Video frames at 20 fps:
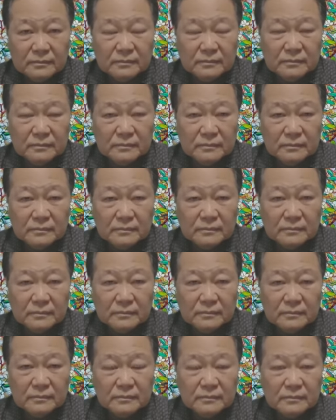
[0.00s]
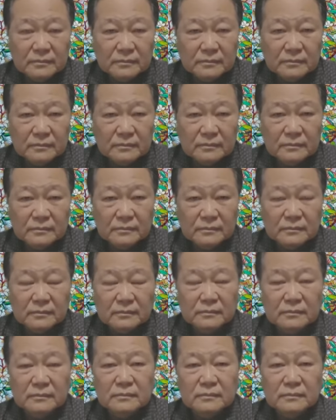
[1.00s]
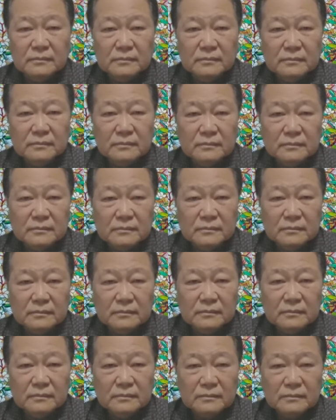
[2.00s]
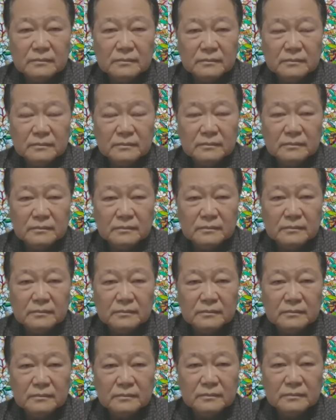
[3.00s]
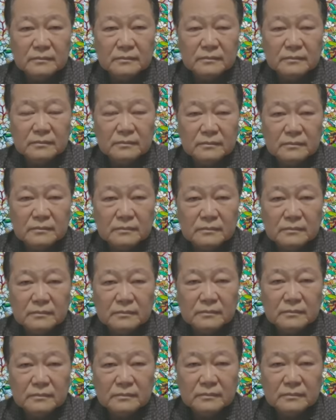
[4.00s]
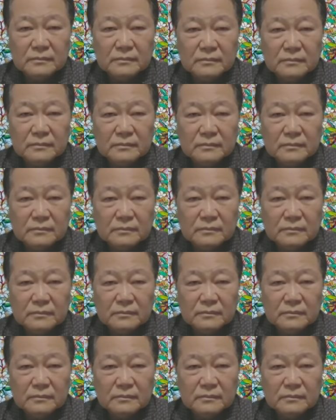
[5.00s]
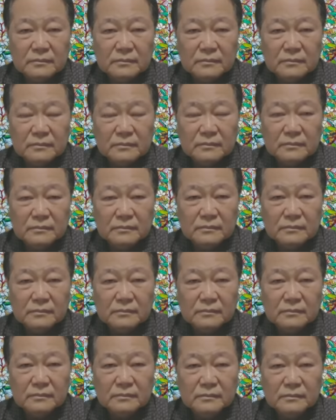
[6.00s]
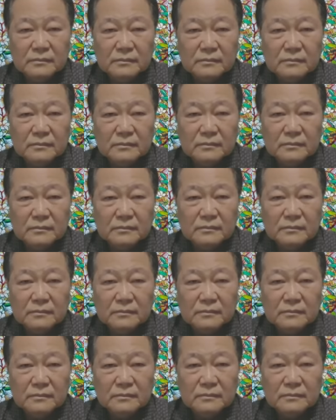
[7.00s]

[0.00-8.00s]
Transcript: The person shown says nothing.